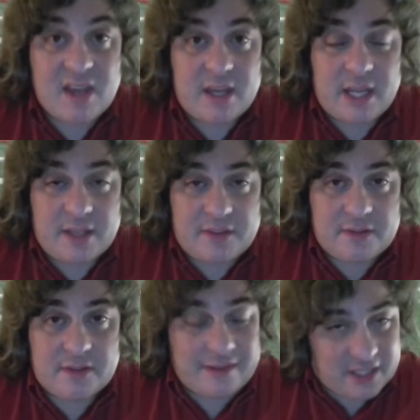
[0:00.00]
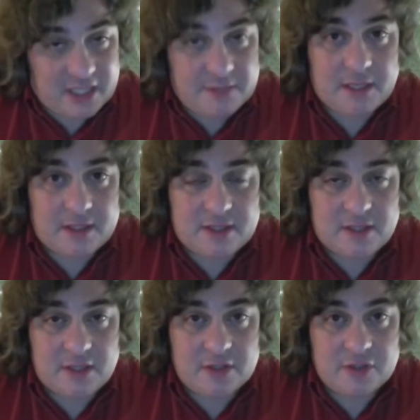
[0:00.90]
Ethan
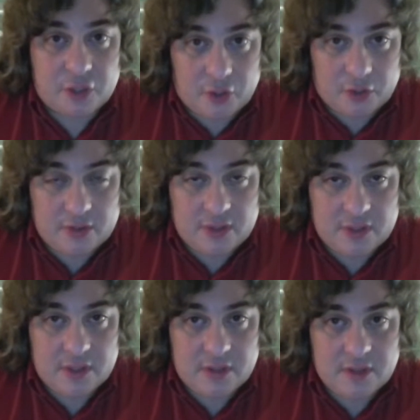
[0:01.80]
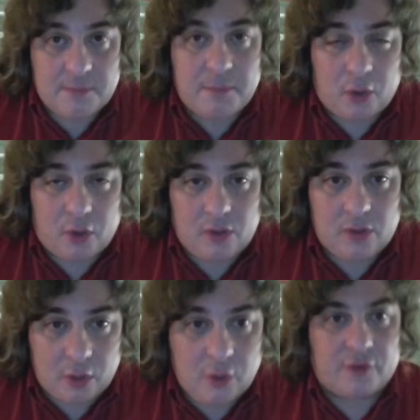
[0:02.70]
Kaliakamanis turns the ball
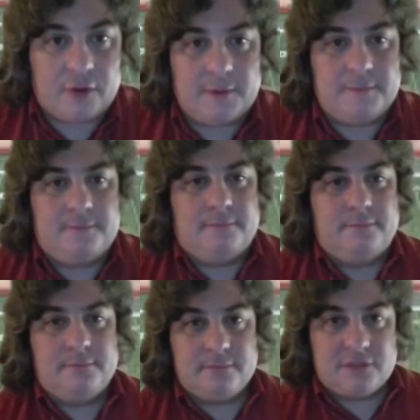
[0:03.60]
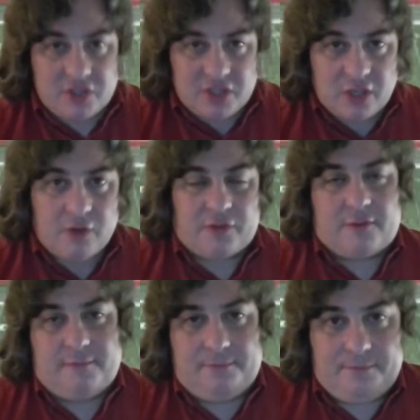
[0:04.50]
over. Turns it over.
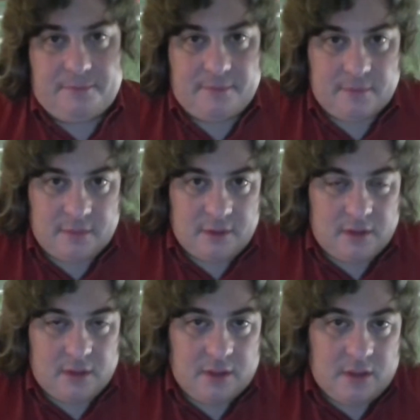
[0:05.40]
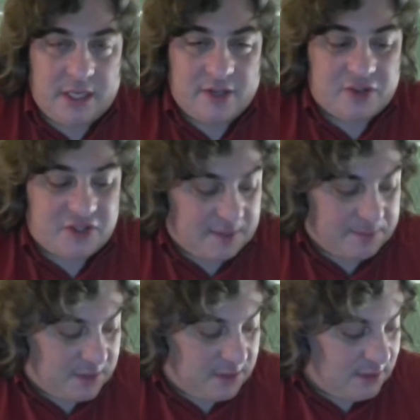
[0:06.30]

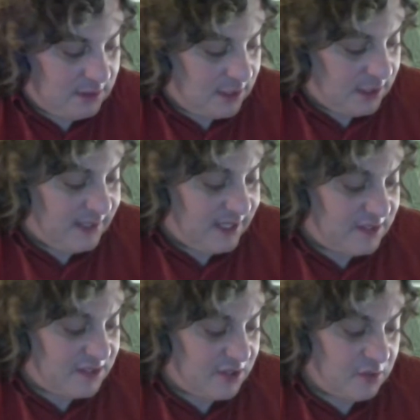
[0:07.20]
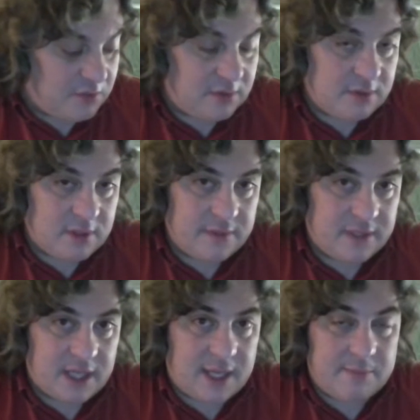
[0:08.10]
Intercepted in the end zone, and the
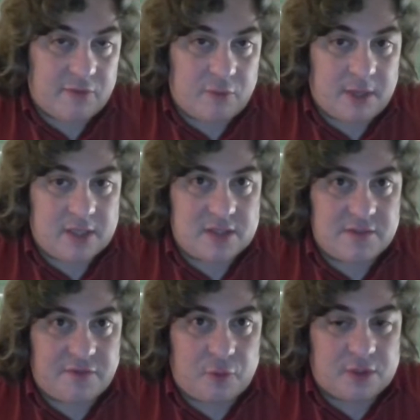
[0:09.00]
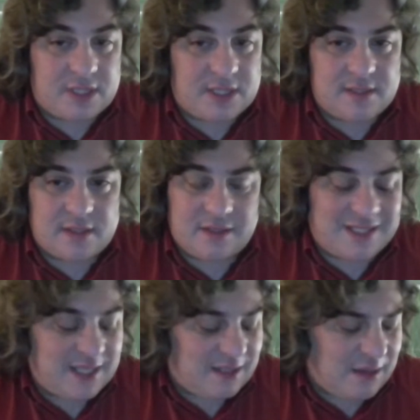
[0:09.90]
game remains 14-9.
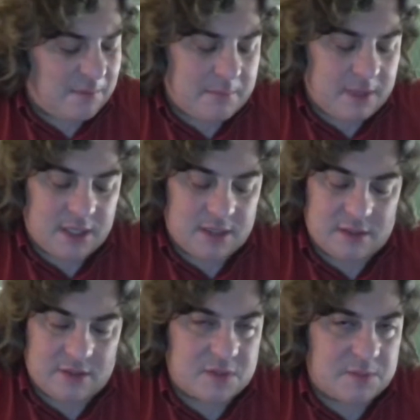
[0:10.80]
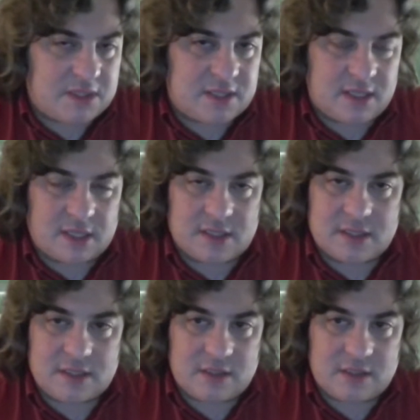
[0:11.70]
Cannot make those mistakes.